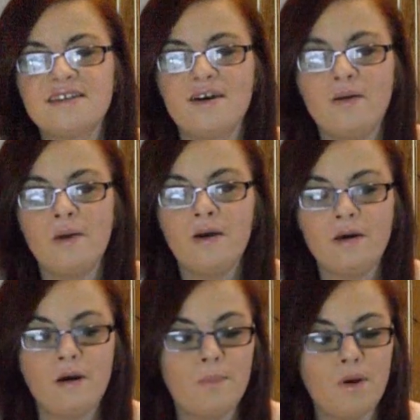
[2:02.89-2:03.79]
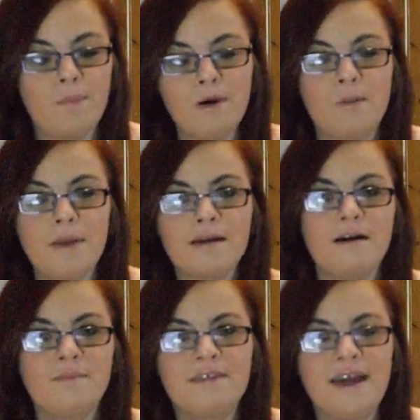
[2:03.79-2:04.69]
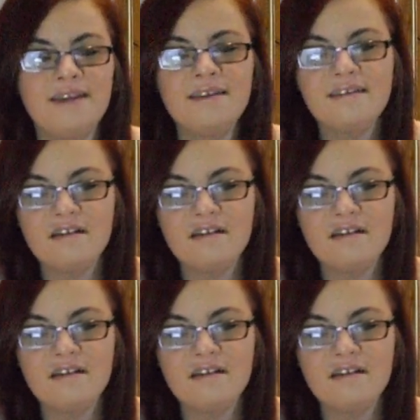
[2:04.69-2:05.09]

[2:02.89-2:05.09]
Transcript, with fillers: I, I put a bit of makeup then,